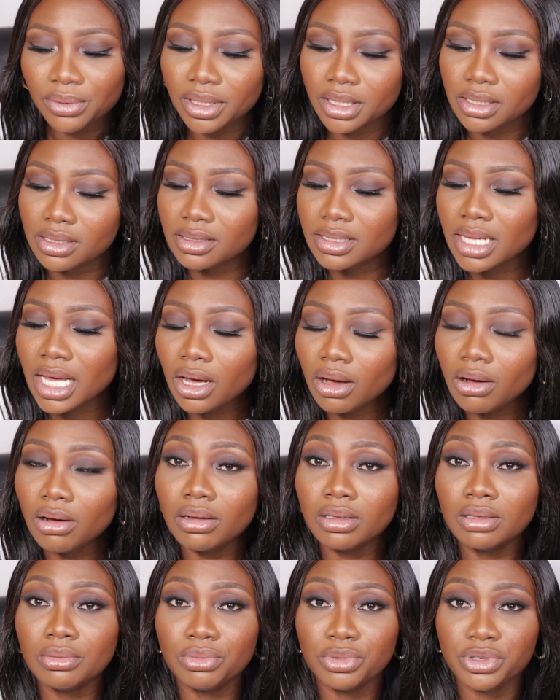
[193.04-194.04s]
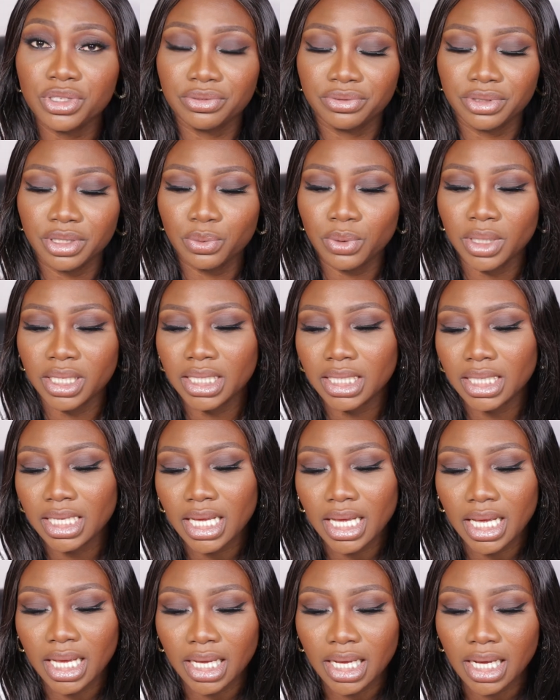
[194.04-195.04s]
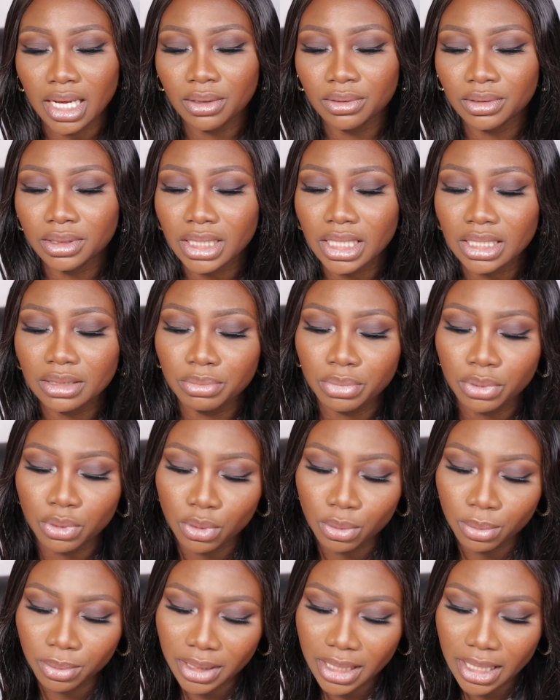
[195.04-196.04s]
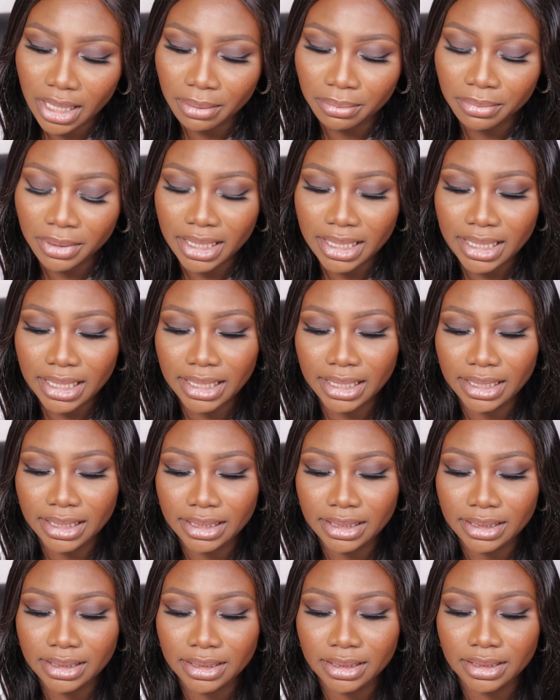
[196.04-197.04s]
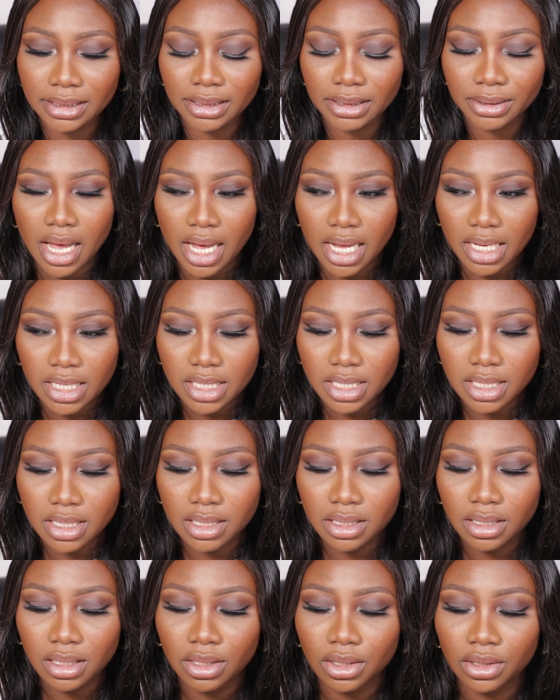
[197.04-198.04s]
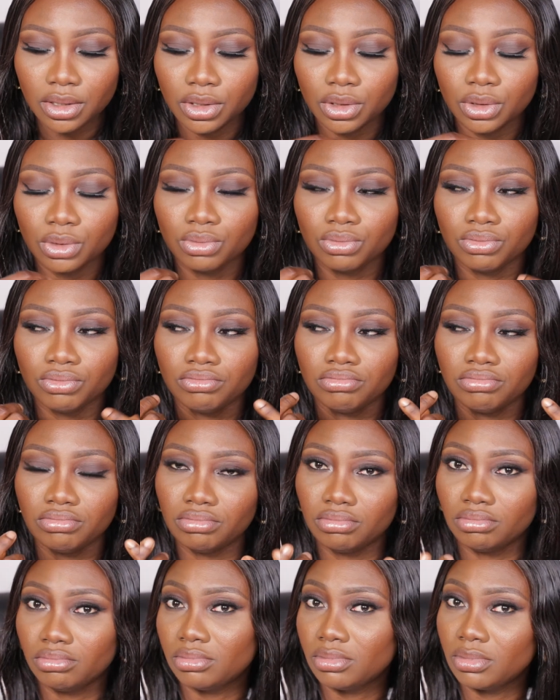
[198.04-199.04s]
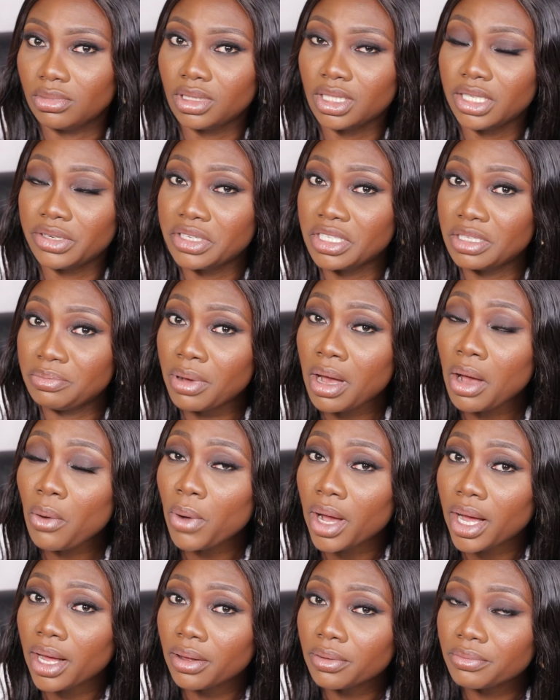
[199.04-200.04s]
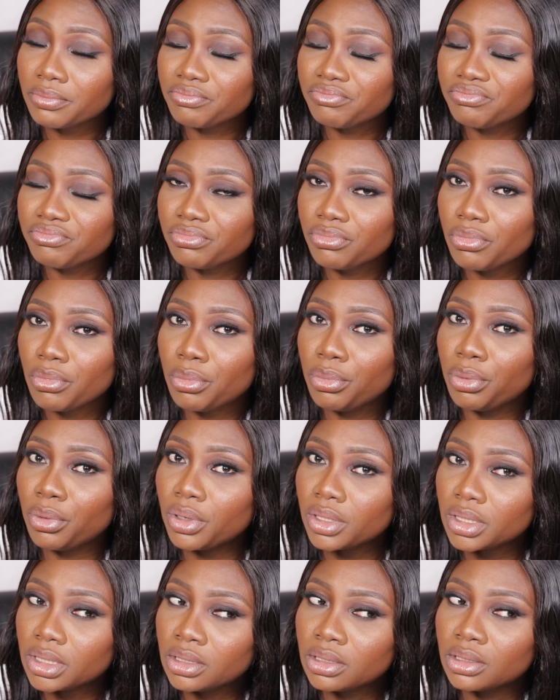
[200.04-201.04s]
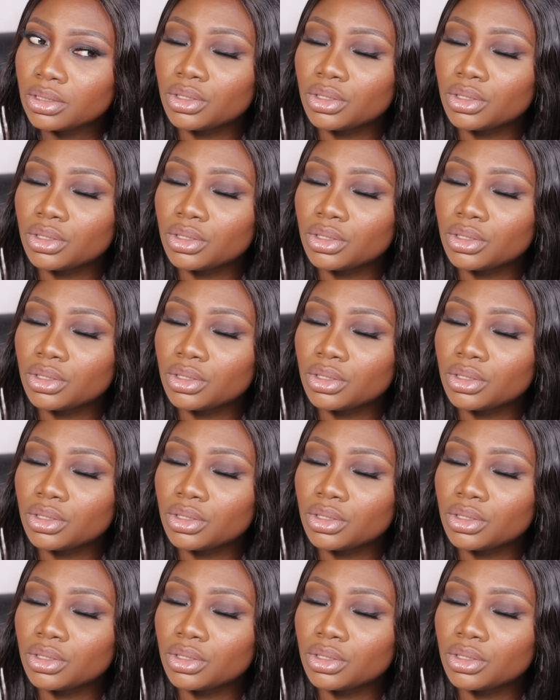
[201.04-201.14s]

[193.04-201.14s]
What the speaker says: the second most frequently encountered problem is that there is power, but